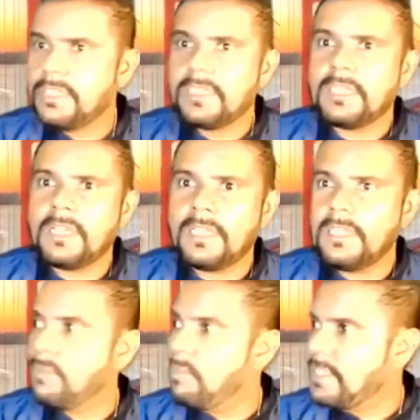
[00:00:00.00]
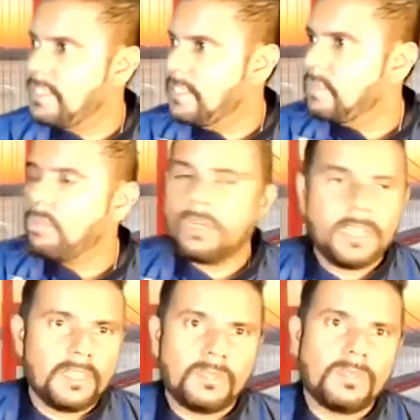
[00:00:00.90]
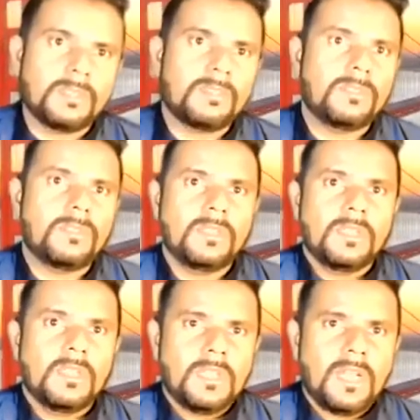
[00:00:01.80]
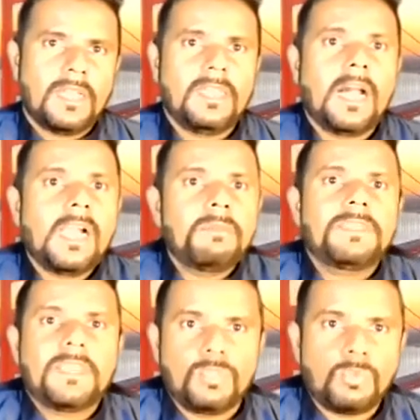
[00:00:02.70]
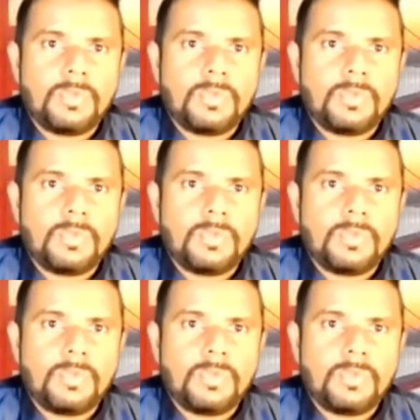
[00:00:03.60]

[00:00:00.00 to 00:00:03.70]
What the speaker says: I think once I just walk in the road and go, I think I'll be start to sweat.